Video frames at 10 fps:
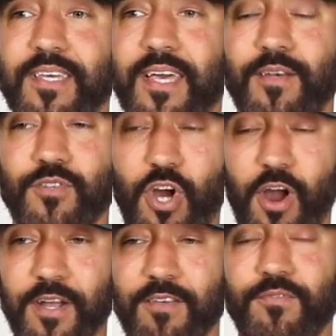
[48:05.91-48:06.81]
Again,
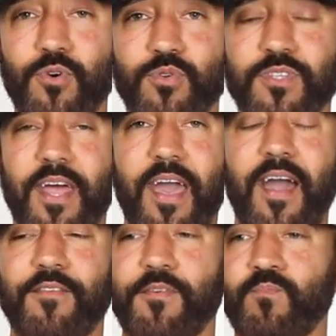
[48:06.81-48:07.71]
targeting foods that
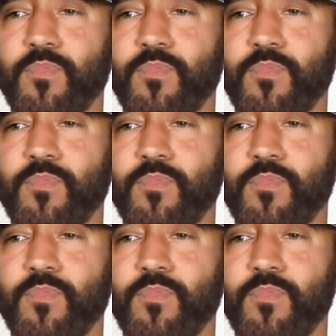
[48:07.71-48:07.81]
have